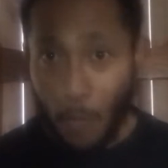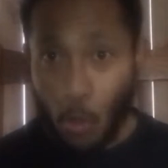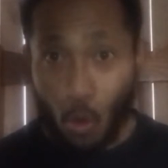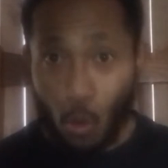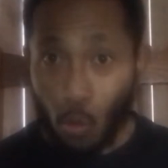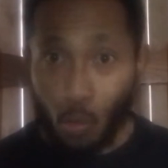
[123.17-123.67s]

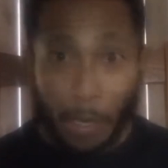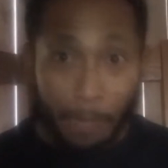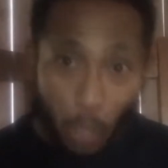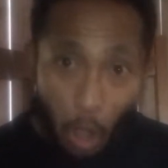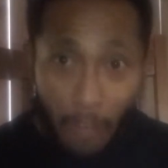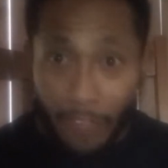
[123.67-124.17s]
who ripped
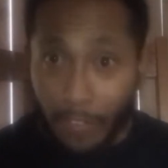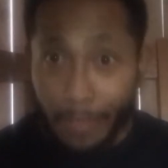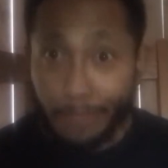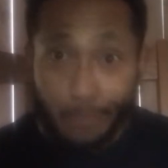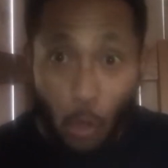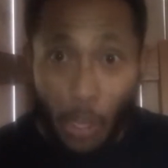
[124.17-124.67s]
off
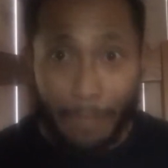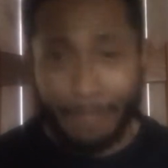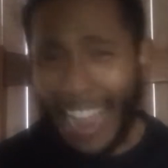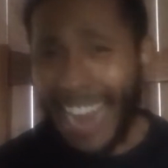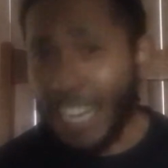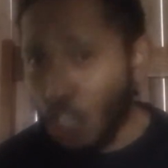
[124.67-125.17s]

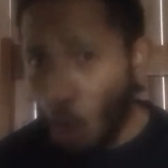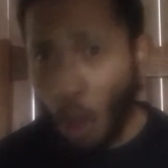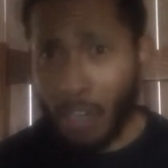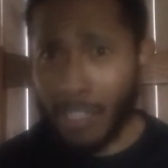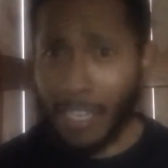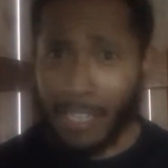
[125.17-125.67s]
a
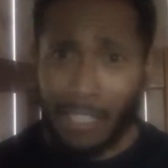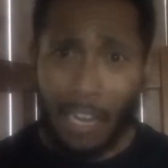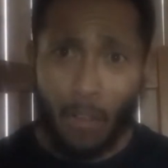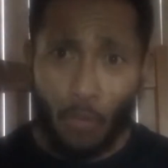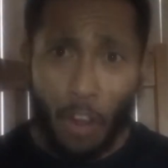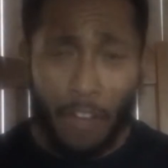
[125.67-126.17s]
80-yard touchdown
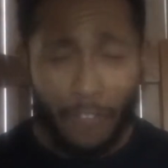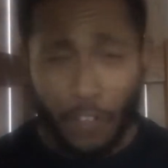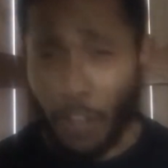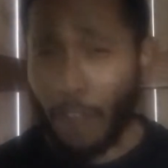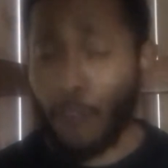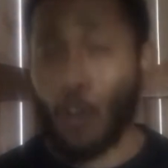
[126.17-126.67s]
run for
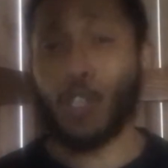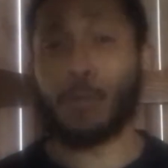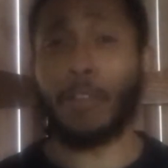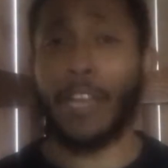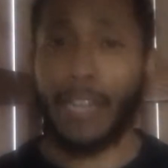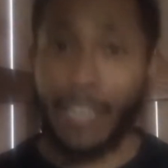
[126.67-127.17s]
the first
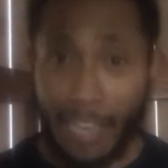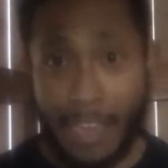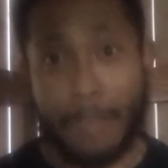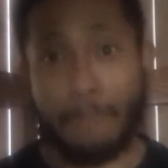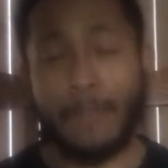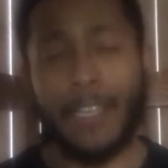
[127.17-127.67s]
play of the
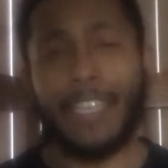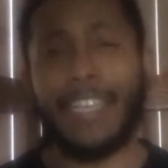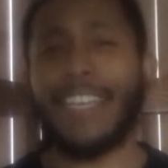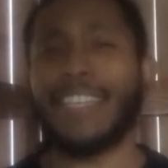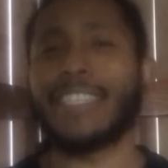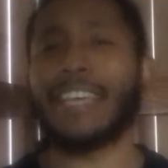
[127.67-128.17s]
game. He
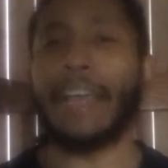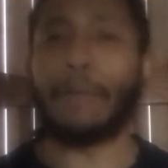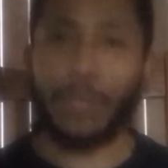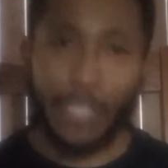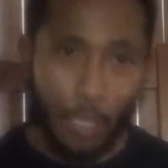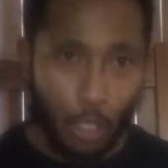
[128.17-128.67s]
gets an
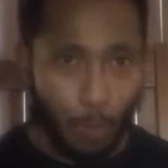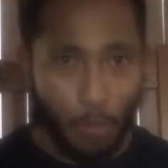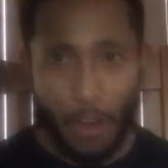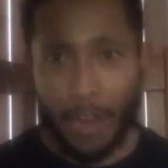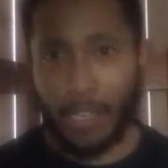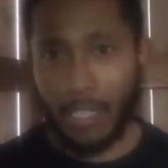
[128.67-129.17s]
MCL
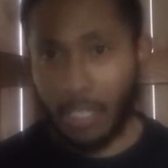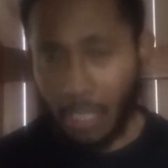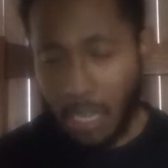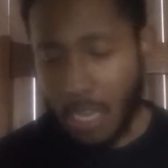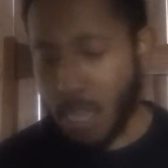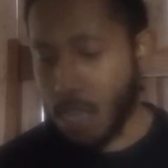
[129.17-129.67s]
sprain in his
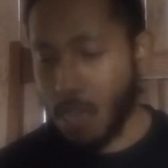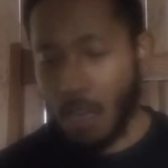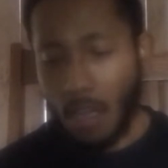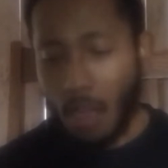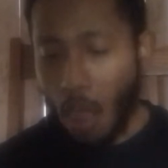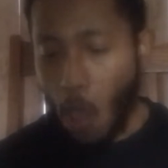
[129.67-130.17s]
knee.
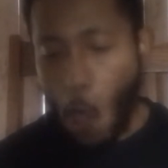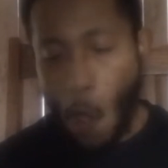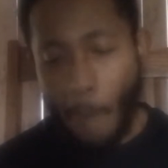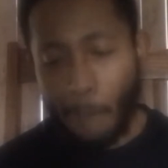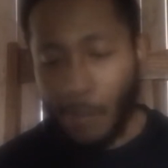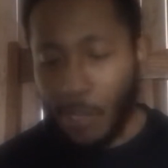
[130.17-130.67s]

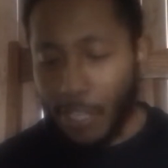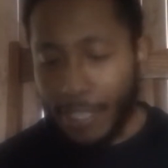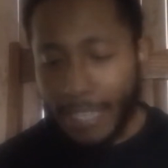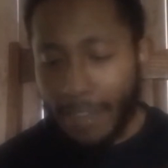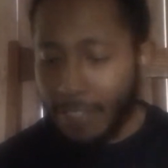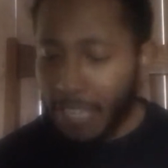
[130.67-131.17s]

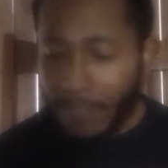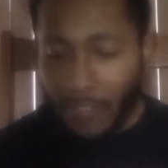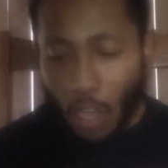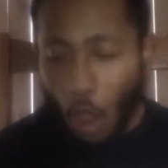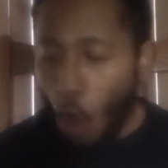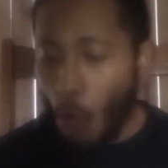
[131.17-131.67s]
Tevin
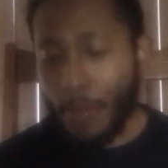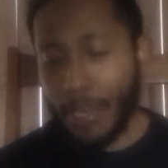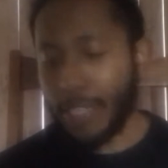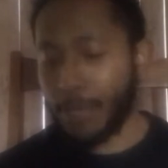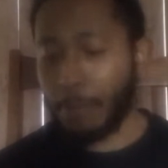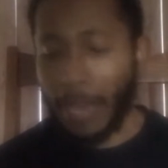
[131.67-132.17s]
Coleman
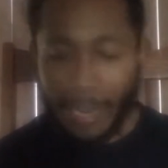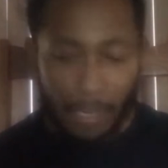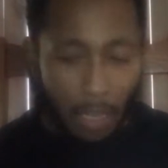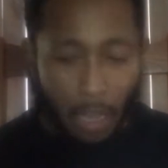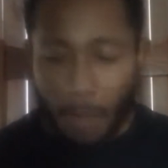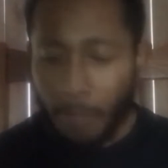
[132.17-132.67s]
is banged
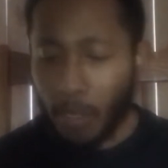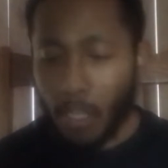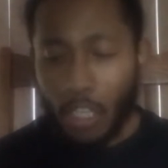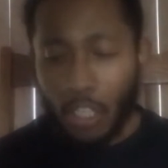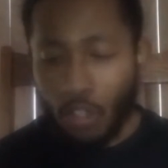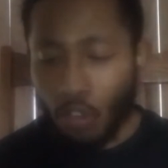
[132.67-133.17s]
up.
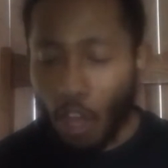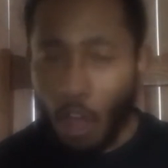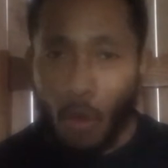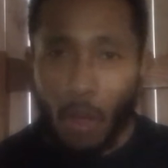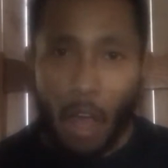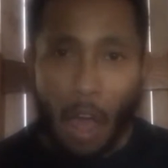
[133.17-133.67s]

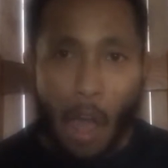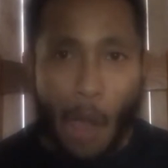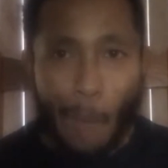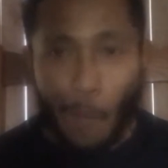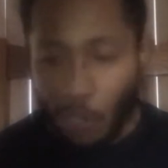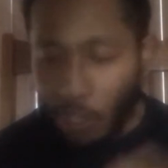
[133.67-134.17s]

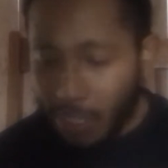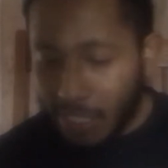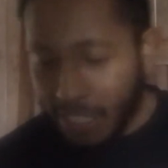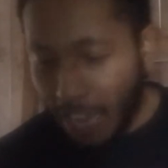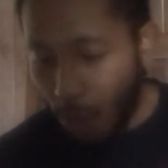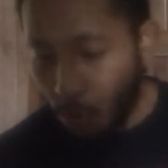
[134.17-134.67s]
On the other
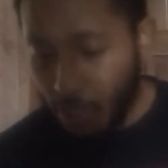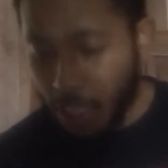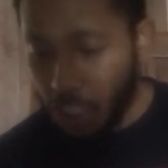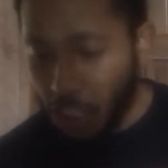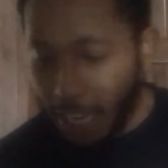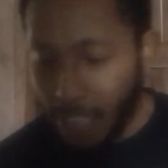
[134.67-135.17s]
side with the
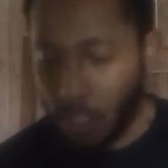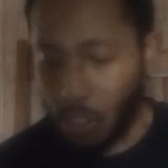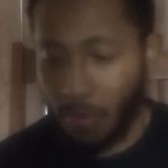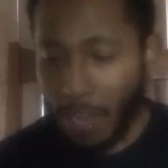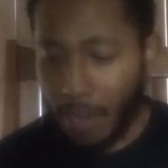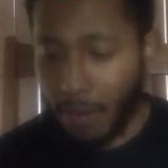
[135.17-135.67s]
Jets,
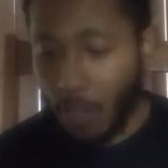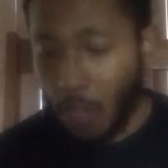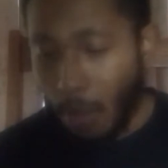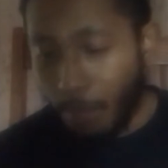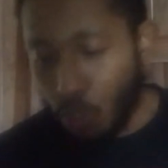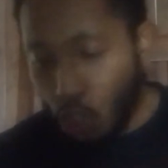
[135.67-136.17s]
you had
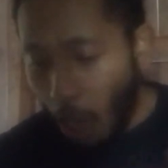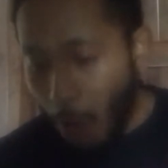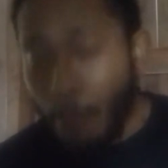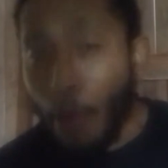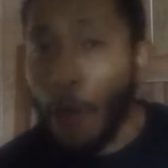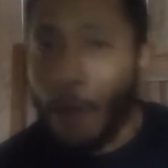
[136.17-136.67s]
Bashard
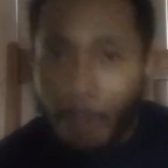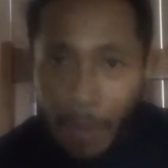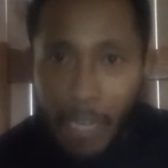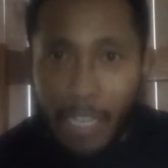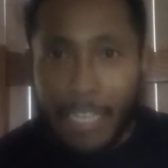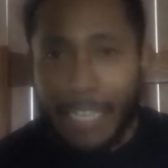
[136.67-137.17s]
Perriman.
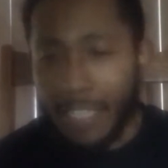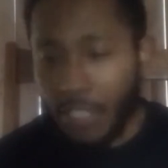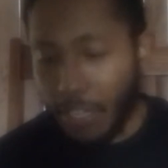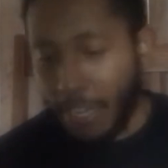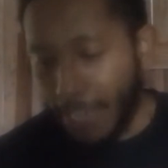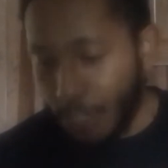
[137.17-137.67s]
He
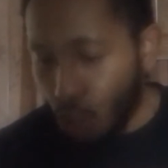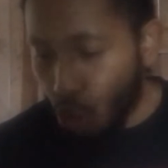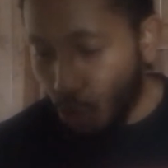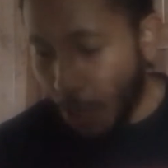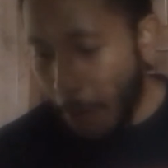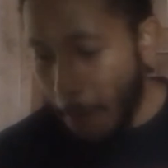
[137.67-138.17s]
took an injury